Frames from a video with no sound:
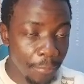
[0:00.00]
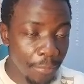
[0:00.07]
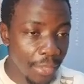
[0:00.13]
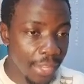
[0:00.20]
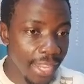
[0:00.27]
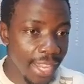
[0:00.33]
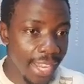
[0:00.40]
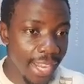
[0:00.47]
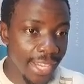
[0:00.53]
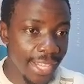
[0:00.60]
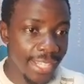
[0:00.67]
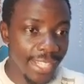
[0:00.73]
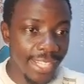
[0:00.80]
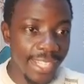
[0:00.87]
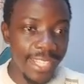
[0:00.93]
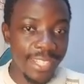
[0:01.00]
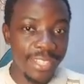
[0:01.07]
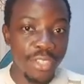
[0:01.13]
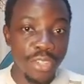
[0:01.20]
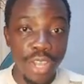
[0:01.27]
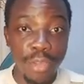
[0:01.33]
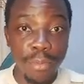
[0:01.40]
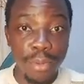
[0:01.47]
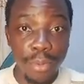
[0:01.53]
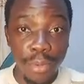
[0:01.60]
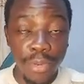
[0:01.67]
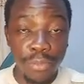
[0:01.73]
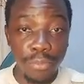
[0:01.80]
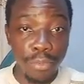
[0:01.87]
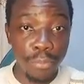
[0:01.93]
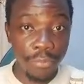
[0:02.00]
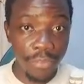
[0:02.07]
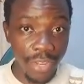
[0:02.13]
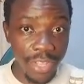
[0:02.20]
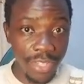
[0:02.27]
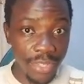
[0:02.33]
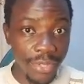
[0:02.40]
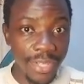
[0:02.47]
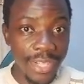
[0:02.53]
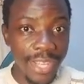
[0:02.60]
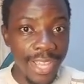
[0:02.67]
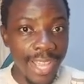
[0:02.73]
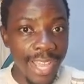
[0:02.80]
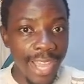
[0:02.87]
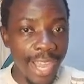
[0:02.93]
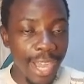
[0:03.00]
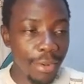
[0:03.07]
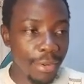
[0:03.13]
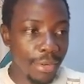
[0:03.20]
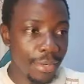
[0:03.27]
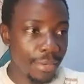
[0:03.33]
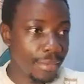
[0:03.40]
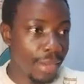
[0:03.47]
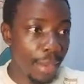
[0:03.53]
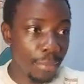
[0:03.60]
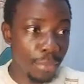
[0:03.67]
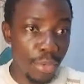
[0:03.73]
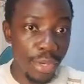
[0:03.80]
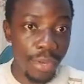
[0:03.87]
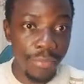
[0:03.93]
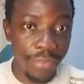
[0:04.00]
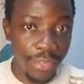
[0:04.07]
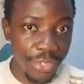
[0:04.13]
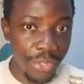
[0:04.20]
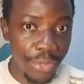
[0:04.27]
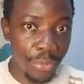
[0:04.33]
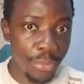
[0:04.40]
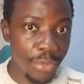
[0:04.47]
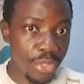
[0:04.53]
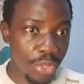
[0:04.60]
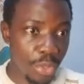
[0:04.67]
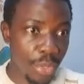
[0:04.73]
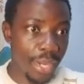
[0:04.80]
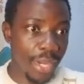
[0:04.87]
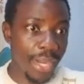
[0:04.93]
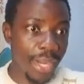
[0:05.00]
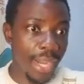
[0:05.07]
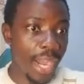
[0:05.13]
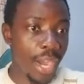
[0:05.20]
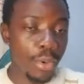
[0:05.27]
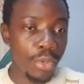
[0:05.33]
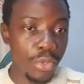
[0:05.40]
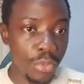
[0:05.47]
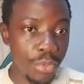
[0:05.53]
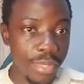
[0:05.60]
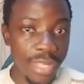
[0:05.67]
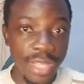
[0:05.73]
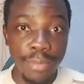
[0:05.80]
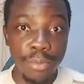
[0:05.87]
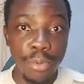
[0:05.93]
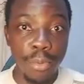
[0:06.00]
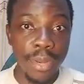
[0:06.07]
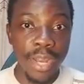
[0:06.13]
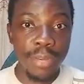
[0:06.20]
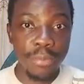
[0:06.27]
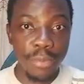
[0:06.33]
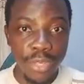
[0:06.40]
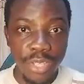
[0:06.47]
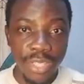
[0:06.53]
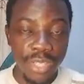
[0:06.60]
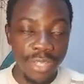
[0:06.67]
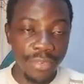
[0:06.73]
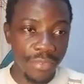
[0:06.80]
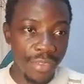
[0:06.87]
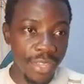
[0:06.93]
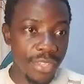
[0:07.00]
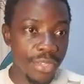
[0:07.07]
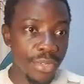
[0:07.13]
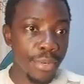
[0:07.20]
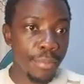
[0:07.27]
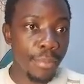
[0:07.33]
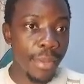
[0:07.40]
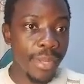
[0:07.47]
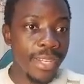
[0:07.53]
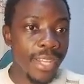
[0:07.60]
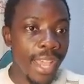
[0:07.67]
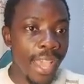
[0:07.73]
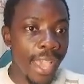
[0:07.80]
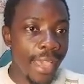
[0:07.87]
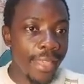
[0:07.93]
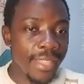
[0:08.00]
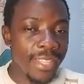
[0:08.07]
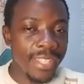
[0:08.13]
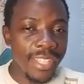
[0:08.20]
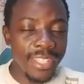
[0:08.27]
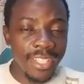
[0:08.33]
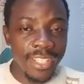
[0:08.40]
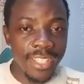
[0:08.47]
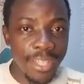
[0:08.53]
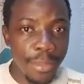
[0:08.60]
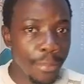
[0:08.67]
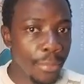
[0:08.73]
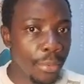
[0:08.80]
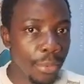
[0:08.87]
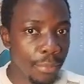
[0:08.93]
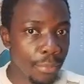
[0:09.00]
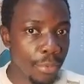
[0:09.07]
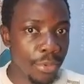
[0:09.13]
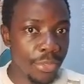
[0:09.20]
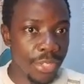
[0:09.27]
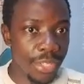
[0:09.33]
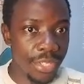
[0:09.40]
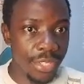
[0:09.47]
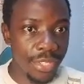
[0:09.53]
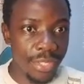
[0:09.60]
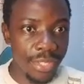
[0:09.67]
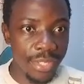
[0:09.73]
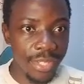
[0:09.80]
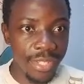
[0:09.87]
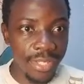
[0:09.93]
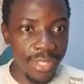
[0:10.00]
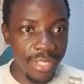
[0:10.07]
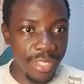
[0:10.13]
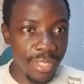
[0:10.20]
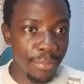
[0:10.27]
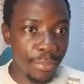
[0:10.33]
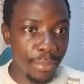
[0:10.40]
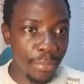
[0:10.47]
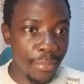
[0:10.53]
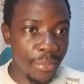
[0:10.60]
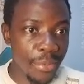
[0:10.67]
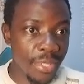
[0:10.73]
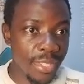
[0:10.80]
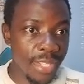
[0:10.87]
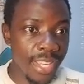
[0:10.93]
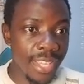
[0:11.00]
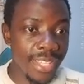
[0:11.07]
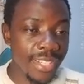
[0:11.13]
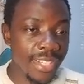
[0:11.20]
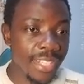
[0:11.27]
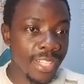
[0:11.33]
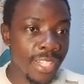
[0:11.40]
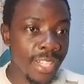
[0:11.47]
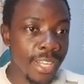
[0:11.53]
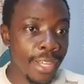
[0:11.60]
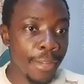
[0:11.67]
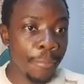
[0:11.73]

Yeah, and today I'm recording from VS Code. I'll upload a video showing how to set up your DAT project in VS Code, but this is just a simple project. Just a simple project. I just created the